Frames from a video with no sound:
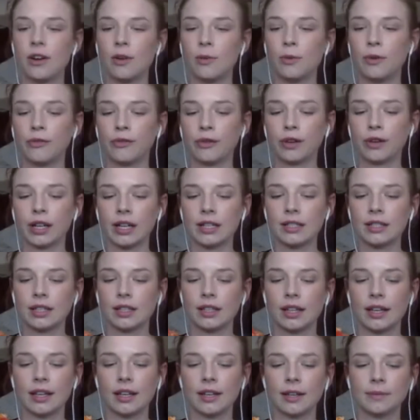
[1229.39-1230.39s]
will forget to
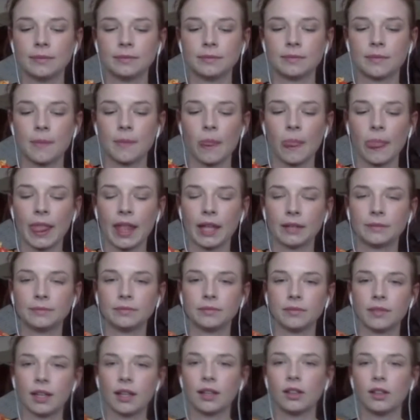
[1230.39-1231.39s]
like
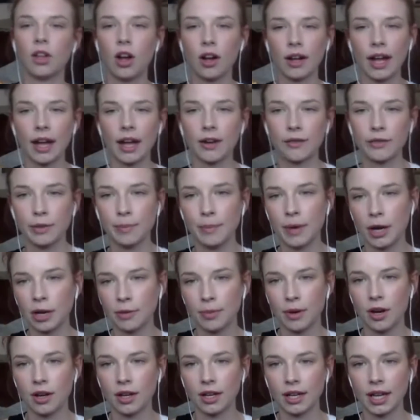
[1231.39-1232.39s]
log out of the
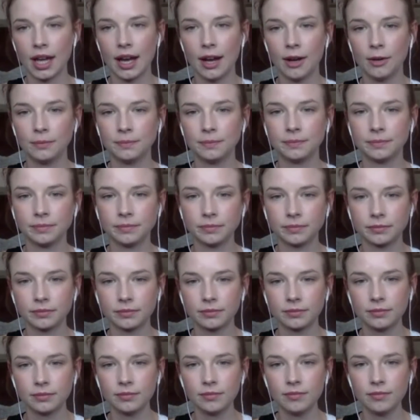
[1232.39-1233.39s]
Mukbang account,
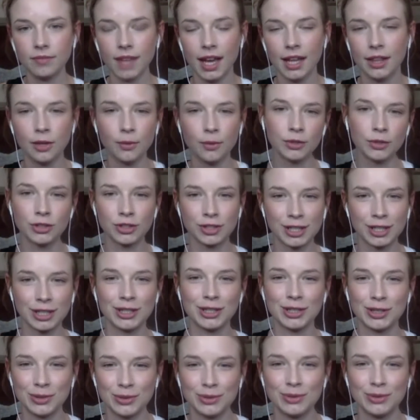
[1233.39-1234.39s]
and then we'll just like
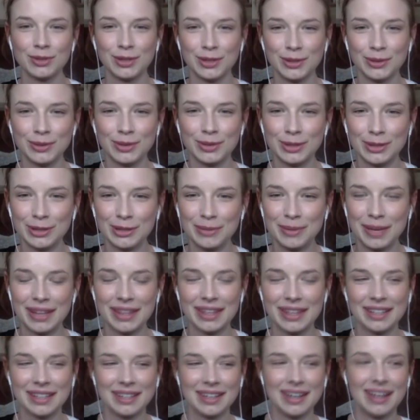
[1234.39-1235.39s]
use YouTube, and
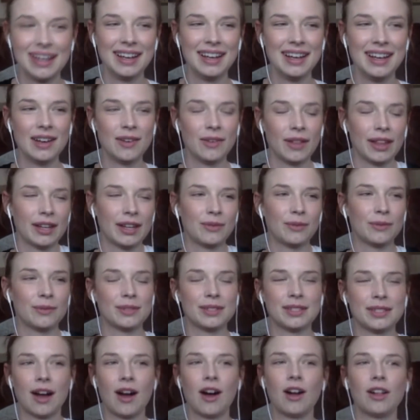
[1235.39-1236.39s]
then like
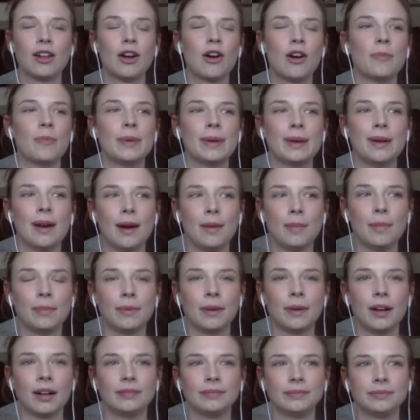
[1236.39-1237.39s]
I'll open up.
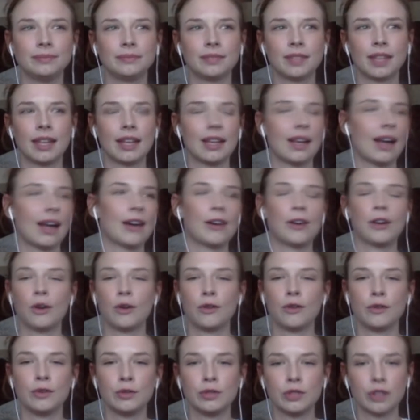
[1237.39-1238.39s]
Like I don't know if
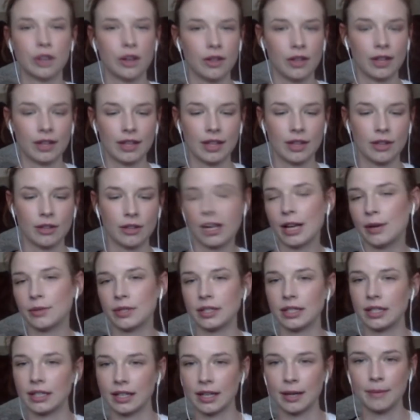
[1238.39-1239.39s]
you saw like the other day I was
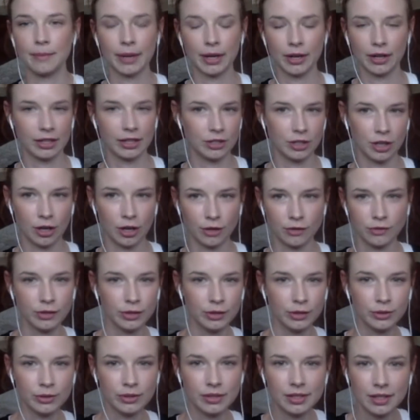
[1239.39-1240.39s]
like comparing dog
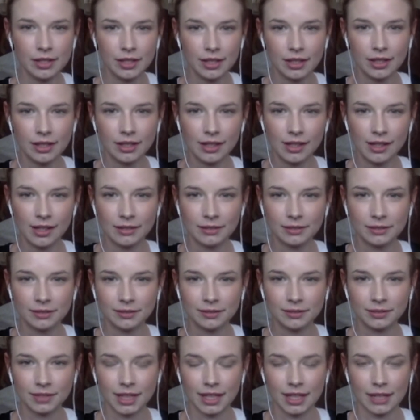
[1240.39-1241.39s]
foods,
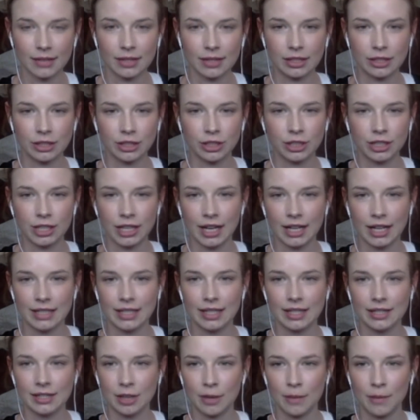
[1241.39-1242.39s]
and I was like, shit, I did
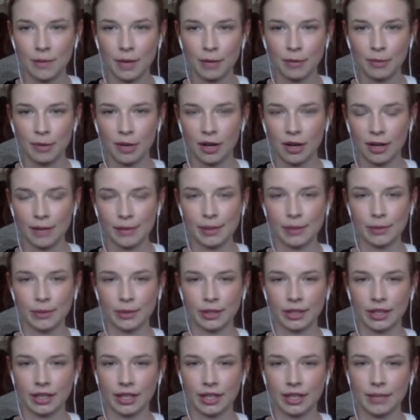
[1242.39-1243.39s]
this on Mukbang. I bet we're
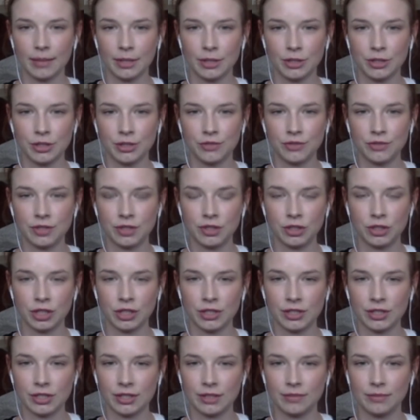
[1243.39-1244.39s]
gonna get a bunch of
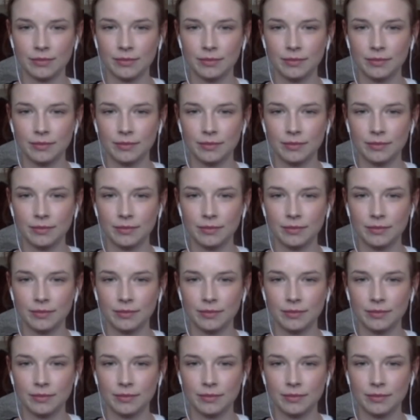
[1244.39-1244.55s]
suggested